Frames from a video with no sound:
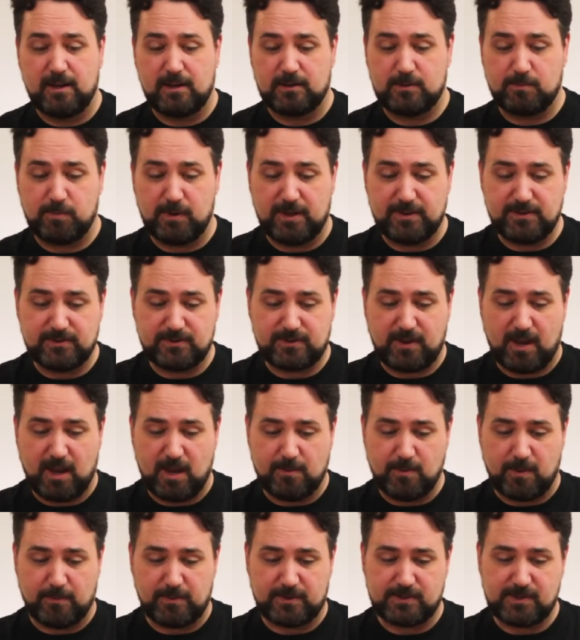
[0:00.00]
to play this
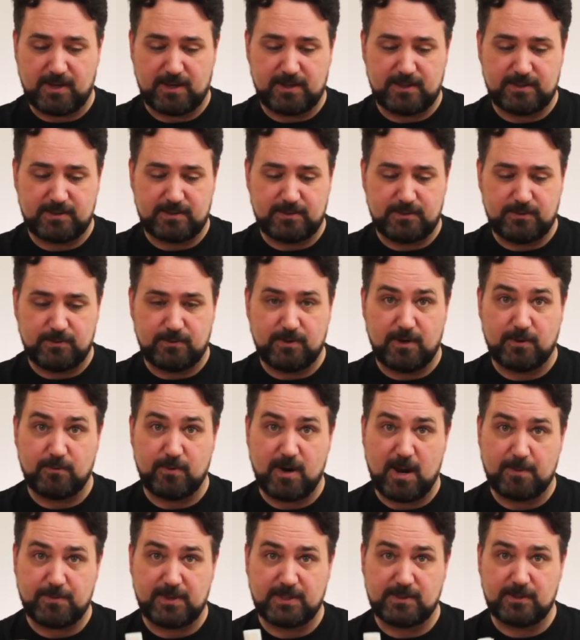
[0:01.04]
game. I'm excited to
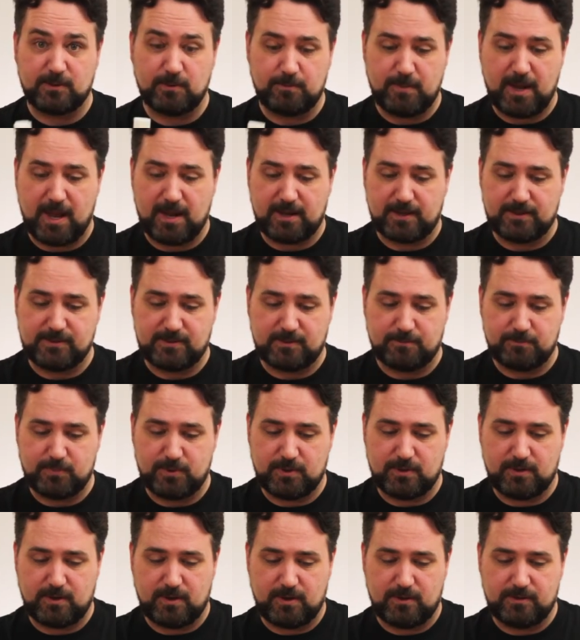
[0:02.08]
unwrap these little baggies and
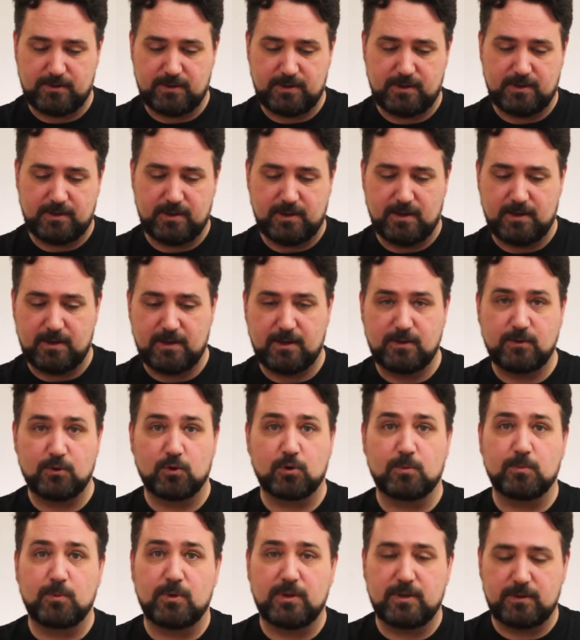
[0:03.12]
put all the
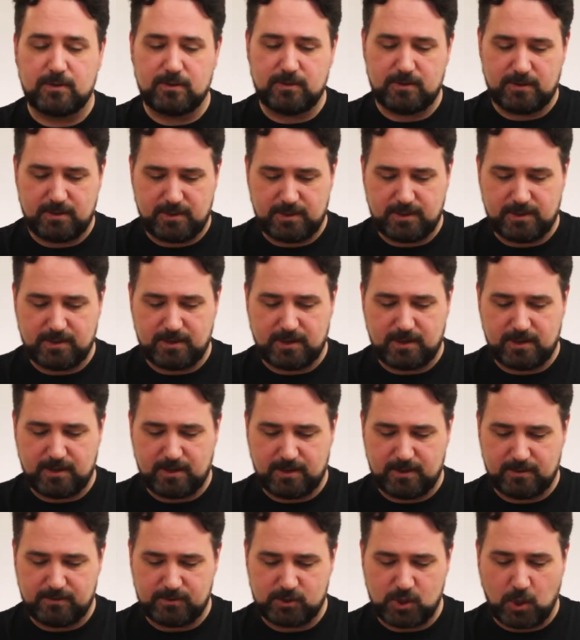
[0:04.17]
adorable little uh,
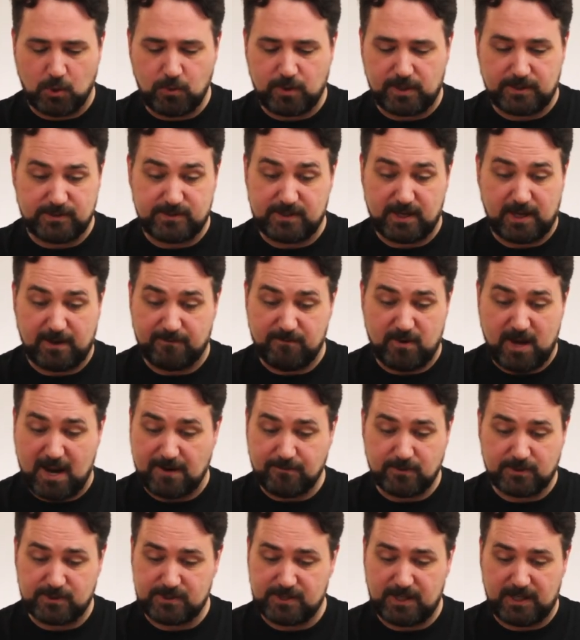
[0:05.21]
uh, tokens that I've
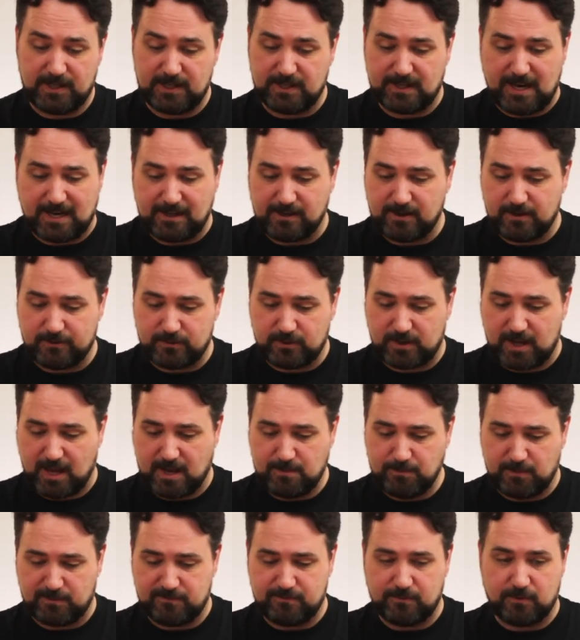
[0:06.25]
never seen in any other
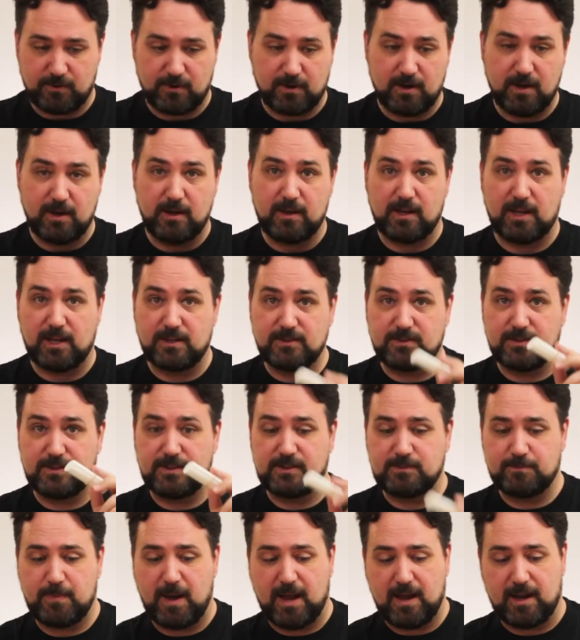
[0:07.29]
game before into
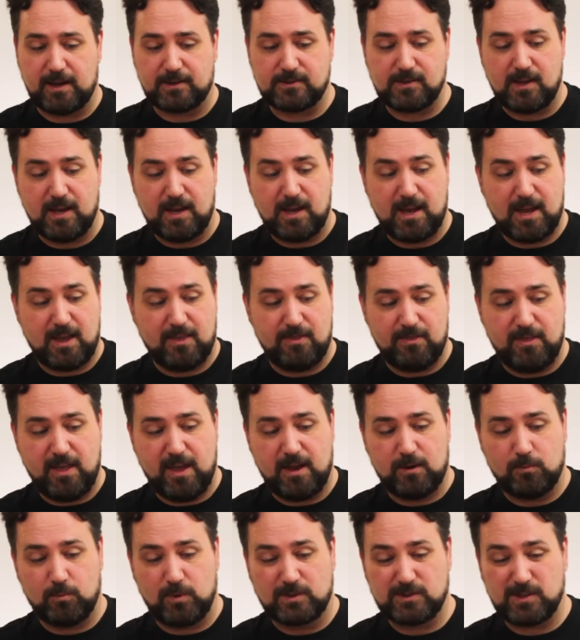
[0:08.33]
these bags. And
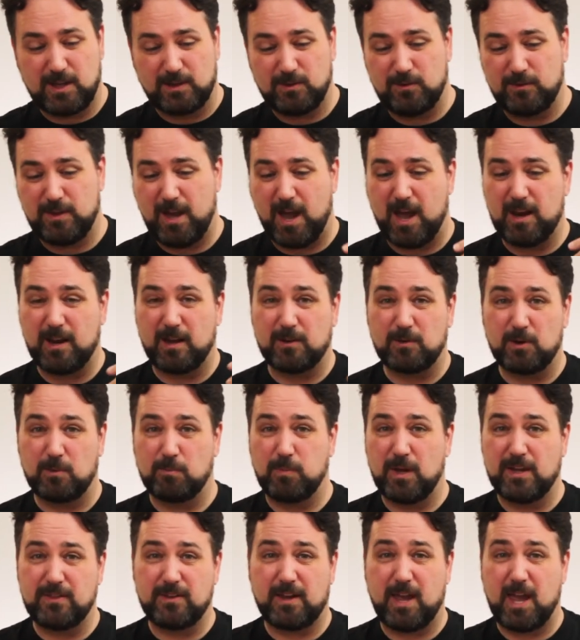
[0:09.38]
then once I do that, I'm gonna
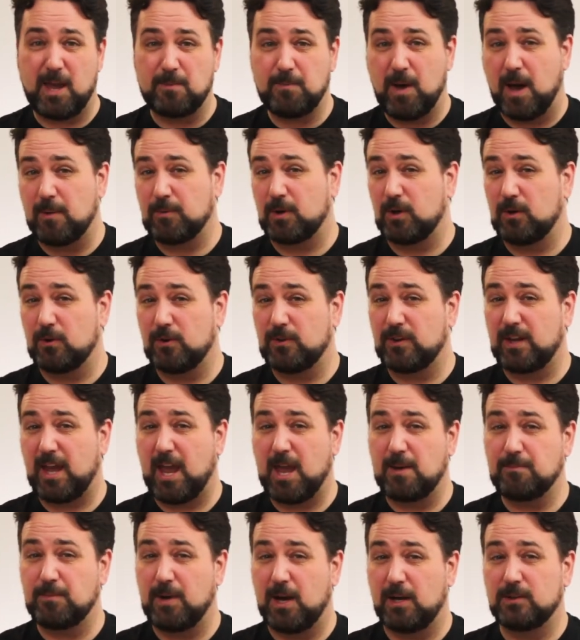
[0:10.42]
play the game, I'm gonna learn the
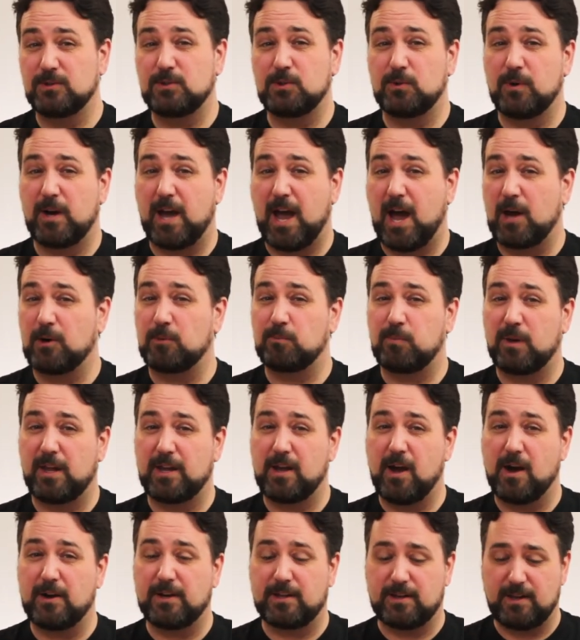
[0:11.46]
game, I'll do a how to
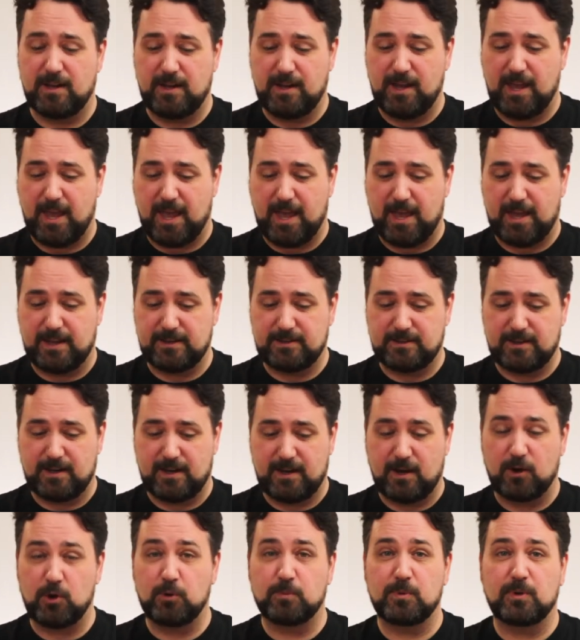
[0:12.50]
play on it, and I
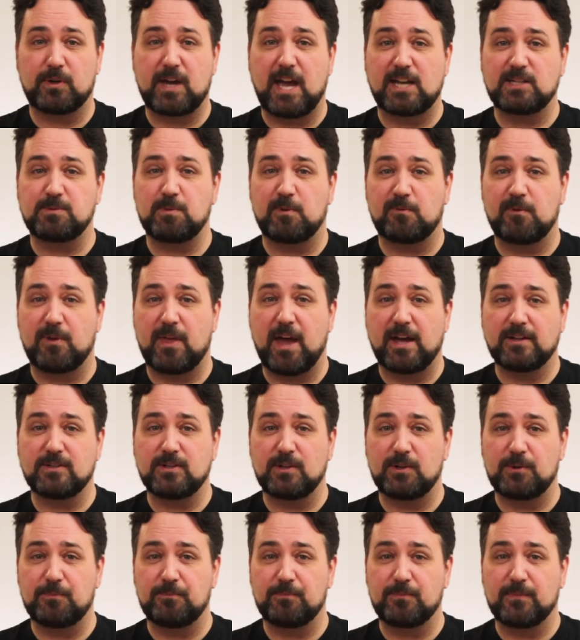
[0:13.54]
uh, hope you'll catch me for that
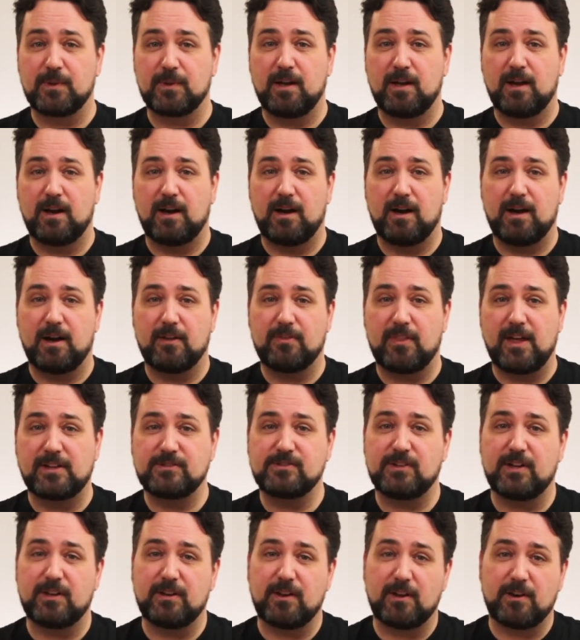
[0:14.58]
too. Uh,
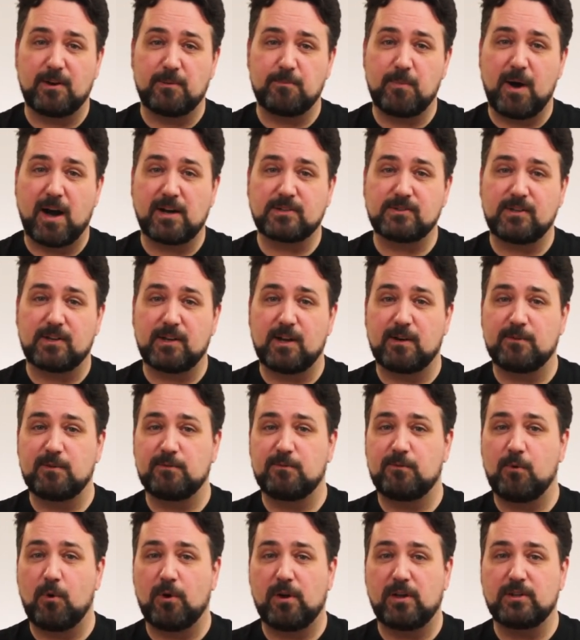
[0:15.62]
that's it, an unboxing of The
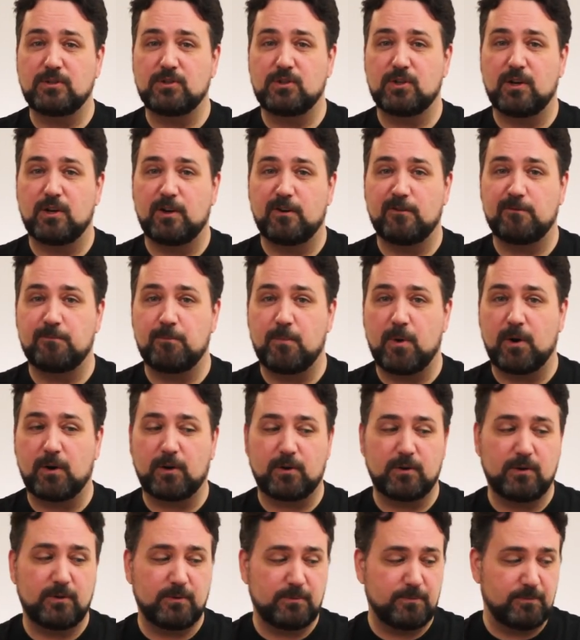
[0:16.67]
Voyage of
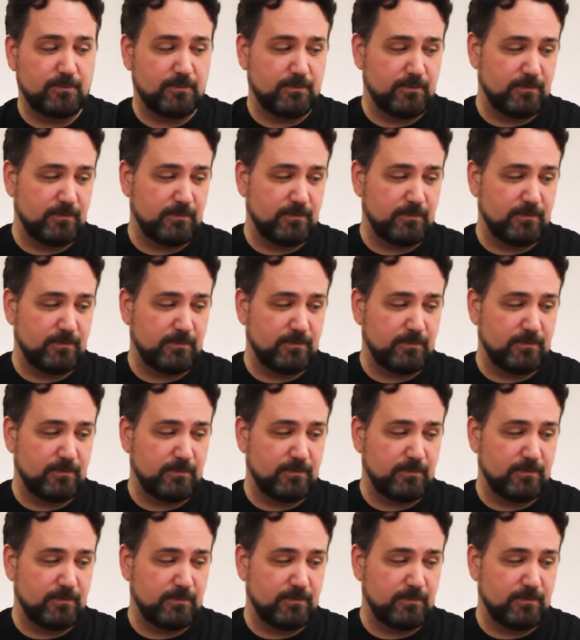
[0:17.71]
Marco,